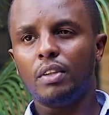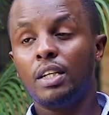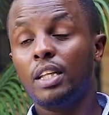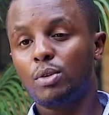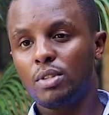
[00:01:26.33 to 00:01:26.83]

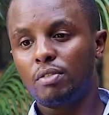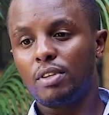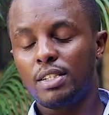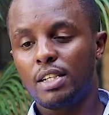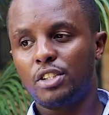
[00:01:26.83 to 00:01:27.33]
And that was the
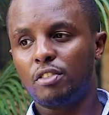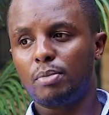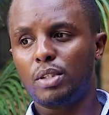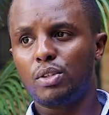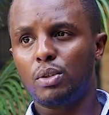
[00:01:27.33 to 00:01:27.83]
first
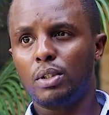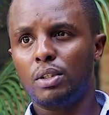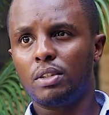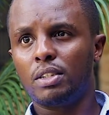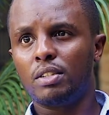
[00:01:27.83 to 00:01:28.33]
achievement. So we
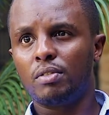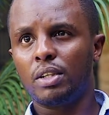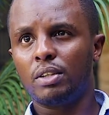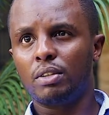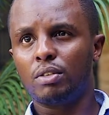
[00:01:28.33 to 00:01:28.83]
got these
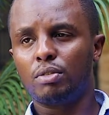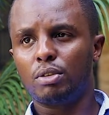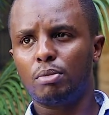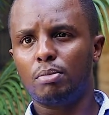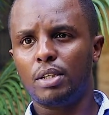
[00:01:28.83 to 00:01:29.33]
vehicles
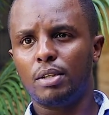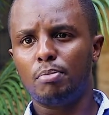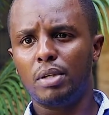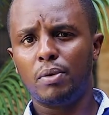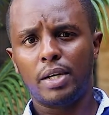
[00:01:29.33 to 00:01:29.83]
from uh,
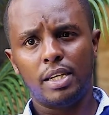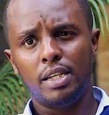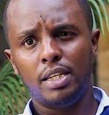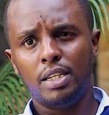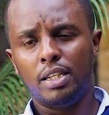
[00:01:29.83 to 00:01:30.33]

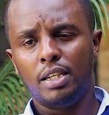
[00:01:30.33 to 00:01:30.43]
BYD,